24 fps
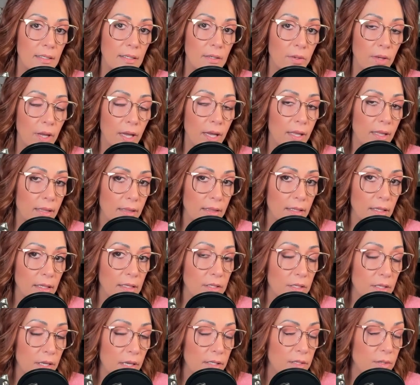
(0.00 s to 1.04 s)
Okay,
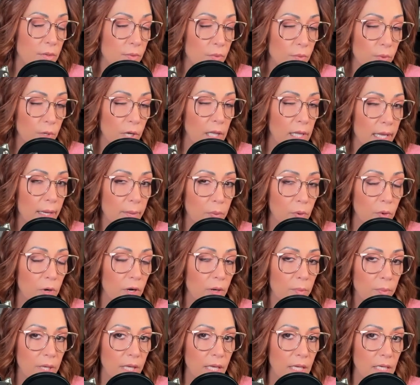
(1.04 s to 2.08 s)
it's a really
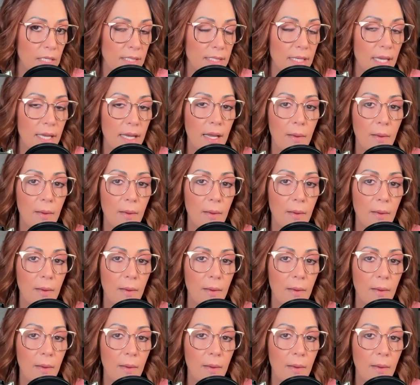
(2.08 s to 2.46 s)
important piece.